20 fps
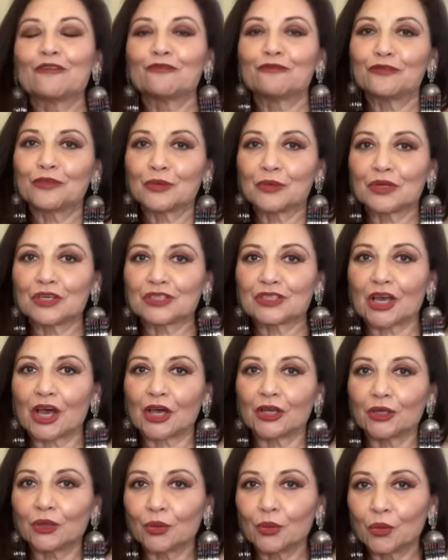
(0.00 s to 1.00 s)
Focus
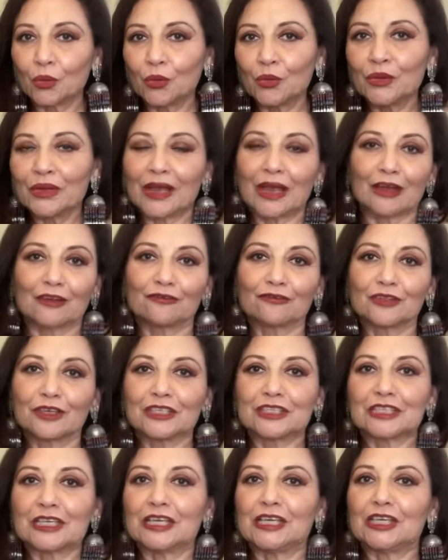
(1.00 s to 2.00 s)
on your own
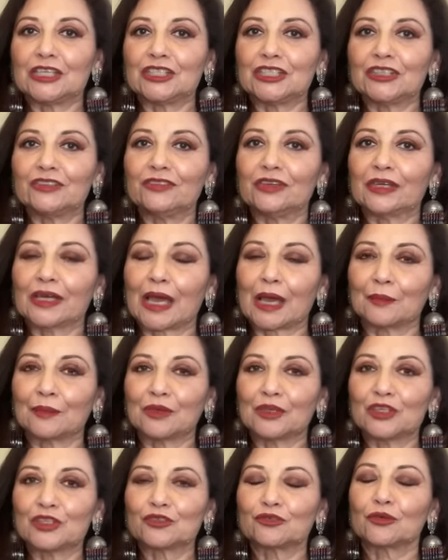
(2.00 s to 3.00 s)
efforts in achieving
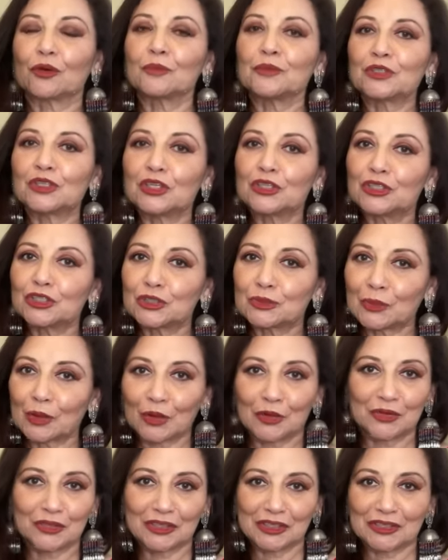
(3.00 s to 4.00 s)
happiness from the
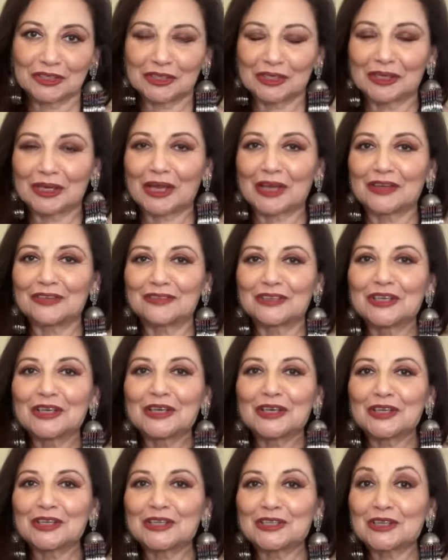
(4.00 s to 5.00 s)
small things in life
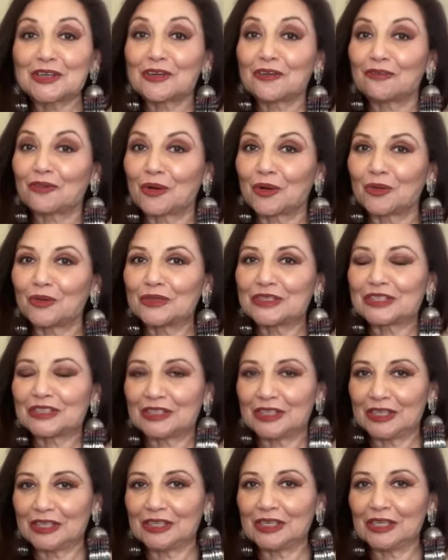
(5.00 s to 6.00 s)
instead of always
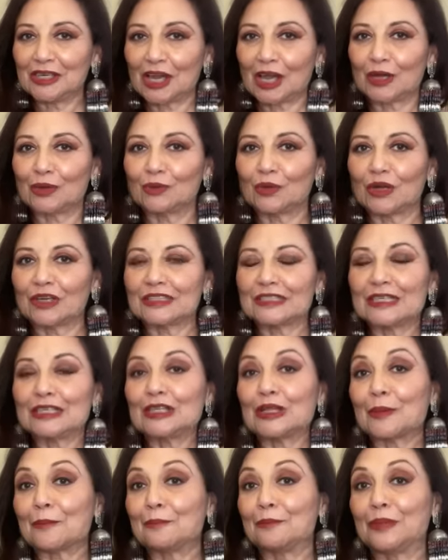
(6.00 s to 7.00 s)
thinking and
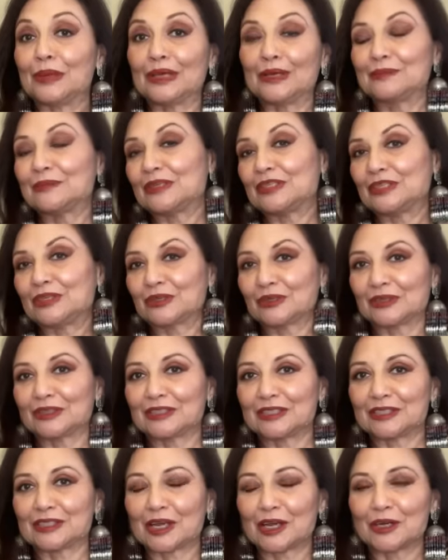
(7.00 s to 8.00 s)
wanting big material
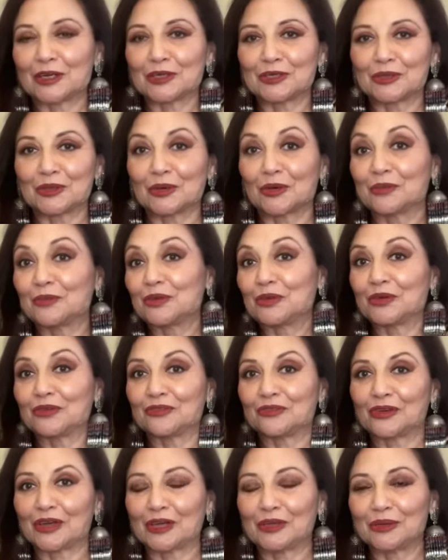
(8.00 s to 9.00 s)
desires or
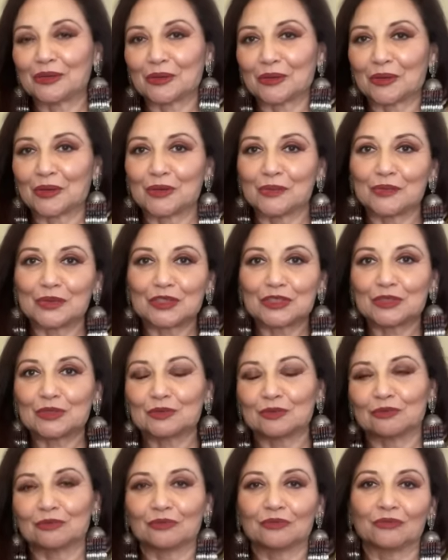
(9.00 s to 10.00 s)
beautifying your home and
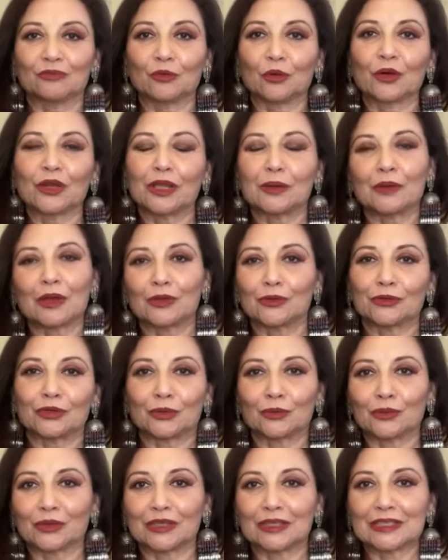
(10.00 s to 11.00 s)
worrying about the
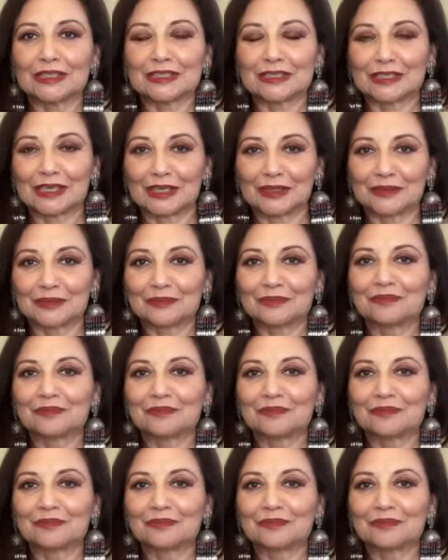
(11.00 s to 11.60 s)
real estate.